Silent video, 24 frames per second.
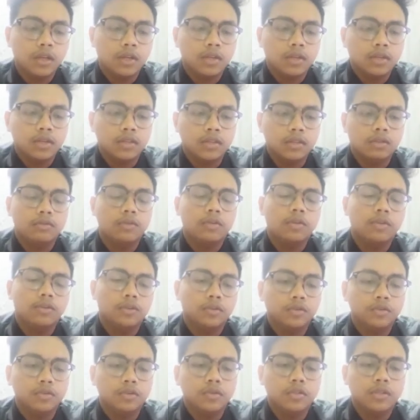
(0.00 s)

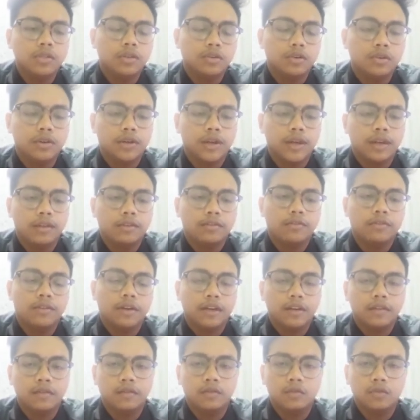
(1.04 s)

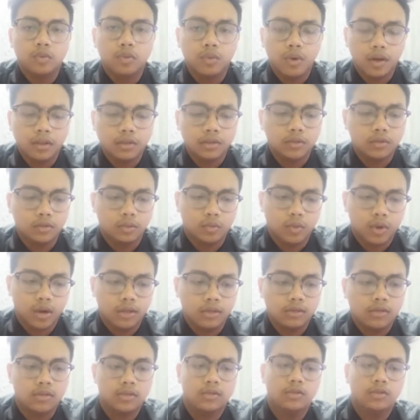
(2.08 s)
2020952121.